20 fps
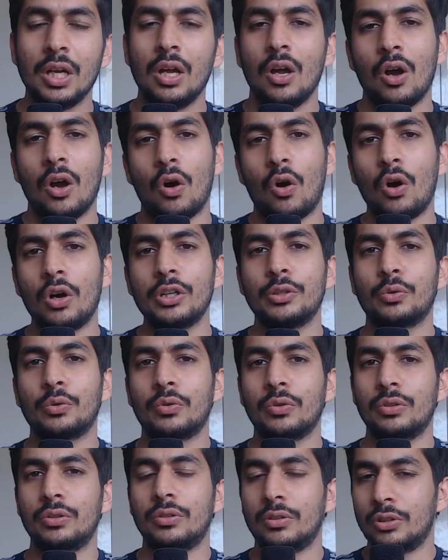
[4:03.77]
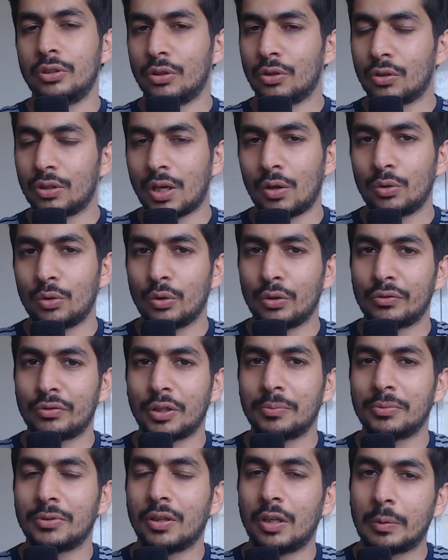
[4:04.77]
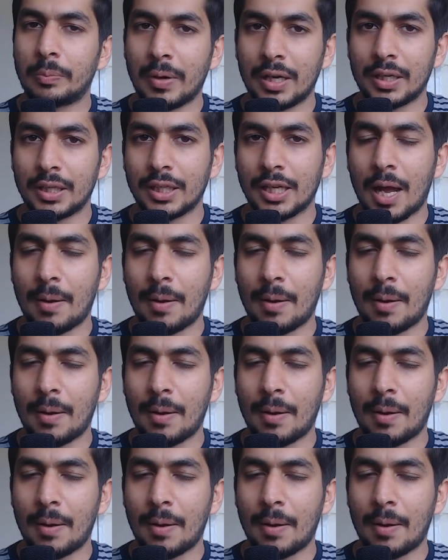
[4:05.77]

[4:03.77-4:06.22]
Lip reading: or you could download from third-party